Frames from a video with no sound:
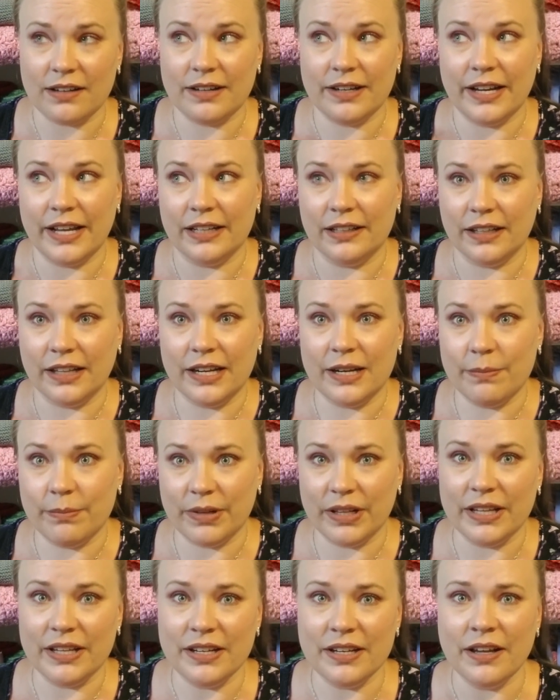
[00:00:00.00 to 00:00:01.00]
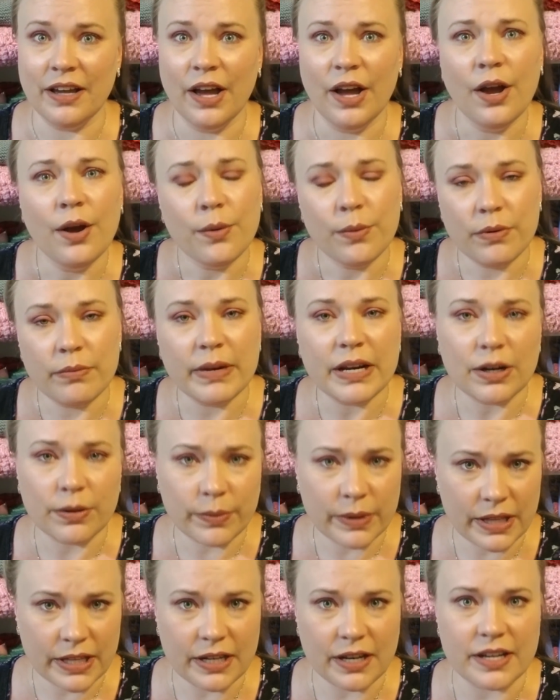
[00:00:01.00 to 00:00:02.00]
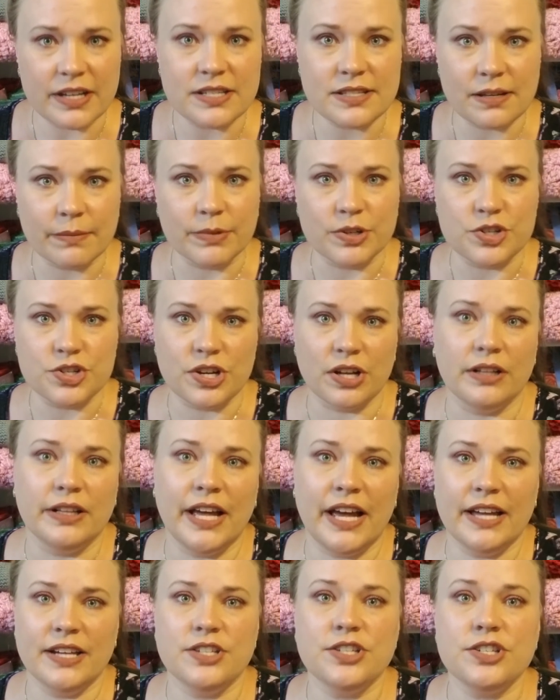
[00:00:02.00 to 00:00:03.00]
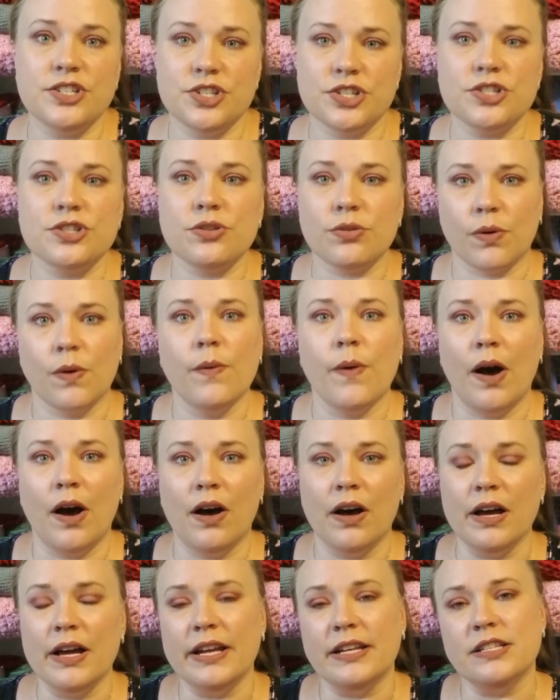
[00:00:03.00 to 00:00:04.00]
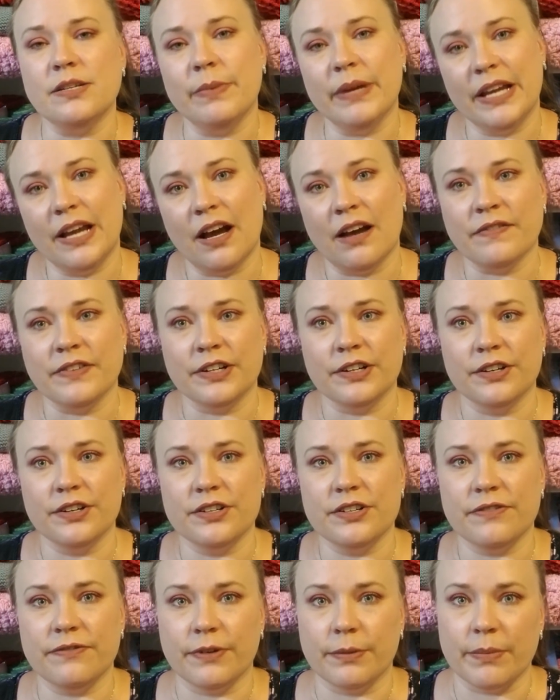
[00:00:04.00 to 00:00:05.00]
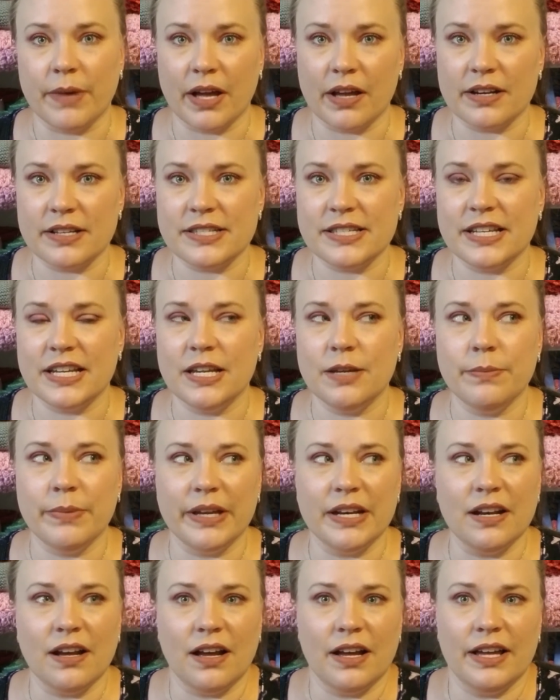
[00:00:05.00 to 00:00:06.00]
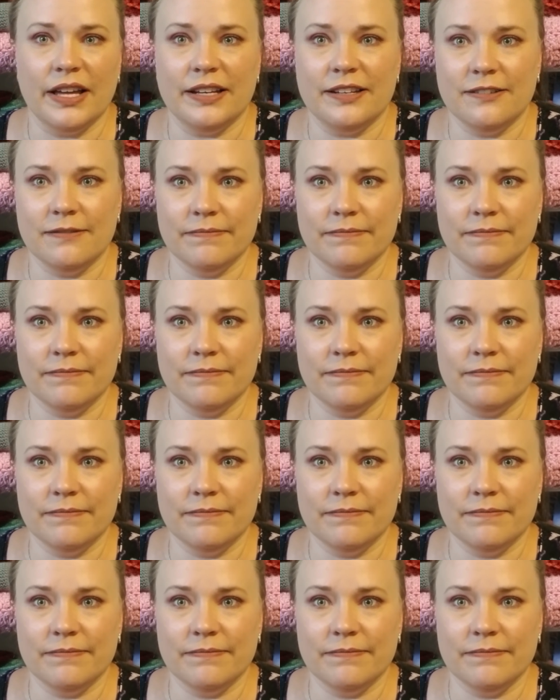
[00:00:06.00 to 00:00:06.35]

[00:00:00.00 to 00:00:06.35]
and linen blend would make a really nice summer shawlette to just throw on to be covered for modesty, but not.